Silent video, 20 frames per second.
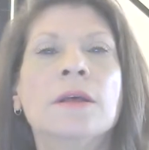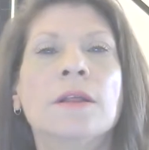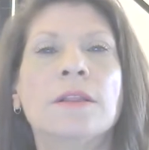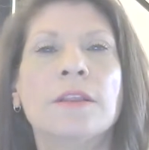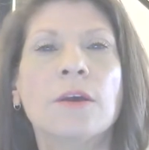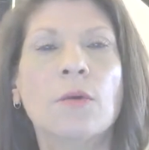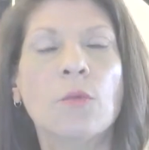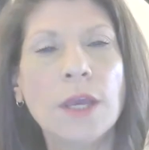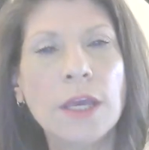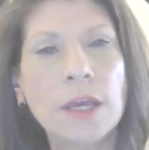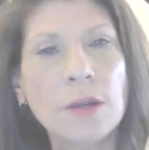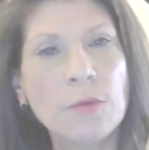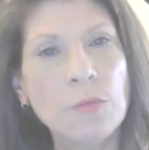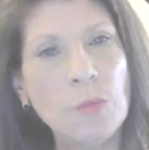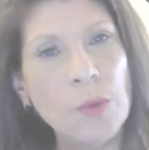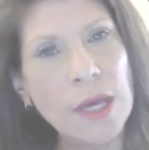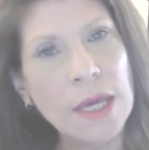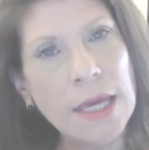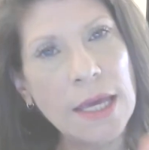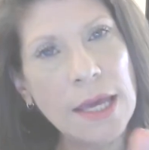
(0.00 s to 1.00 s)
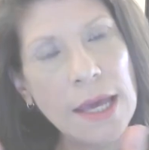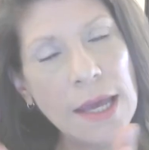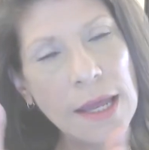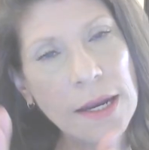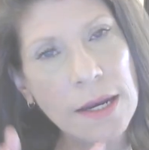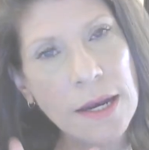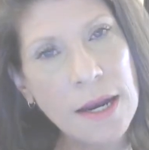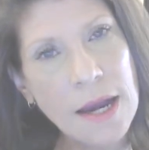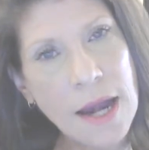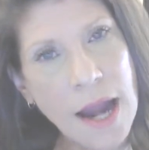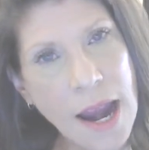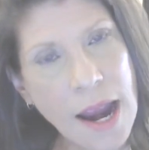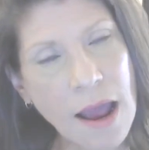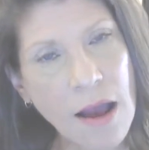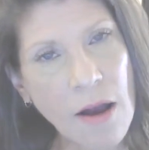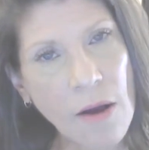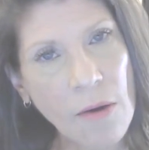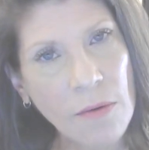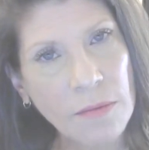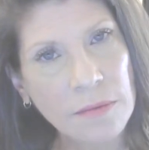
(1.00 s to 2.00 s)
that we can be in
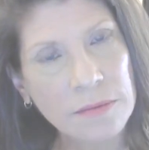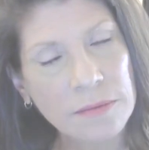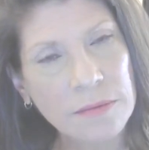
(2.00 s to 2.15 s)
now